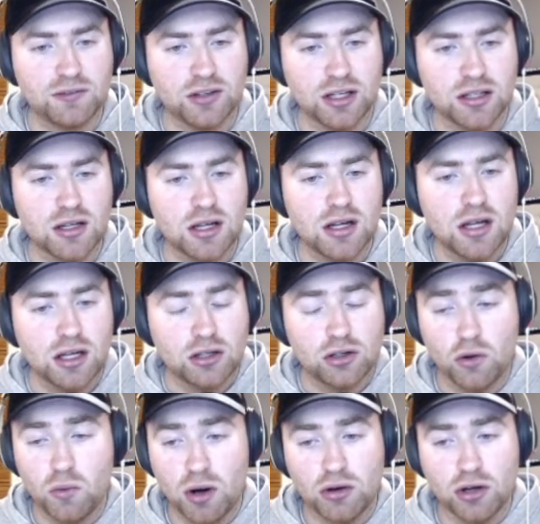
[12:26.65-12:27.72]
So
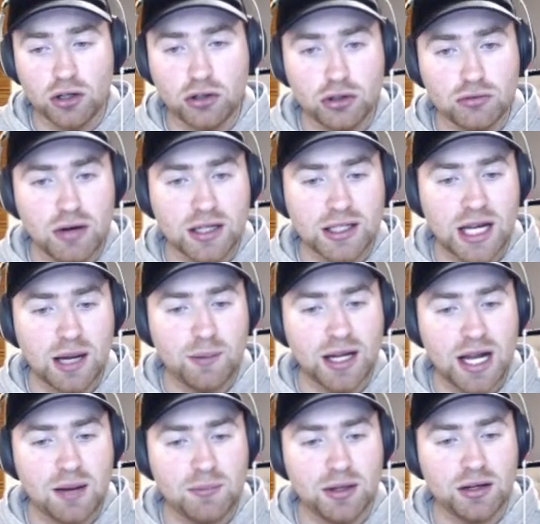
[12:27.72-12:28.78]
Caldwell got a good run coming
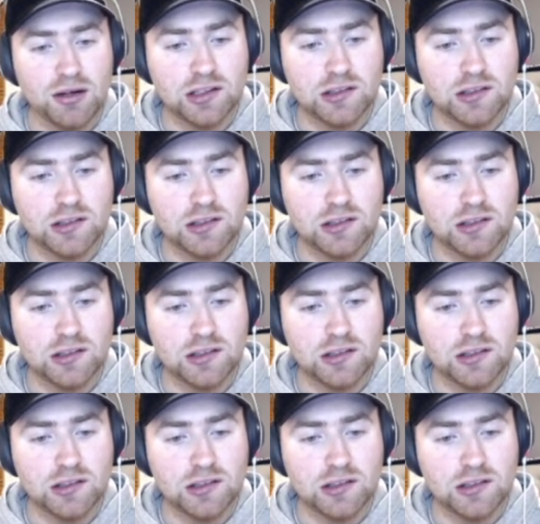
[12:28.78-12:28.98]
up, and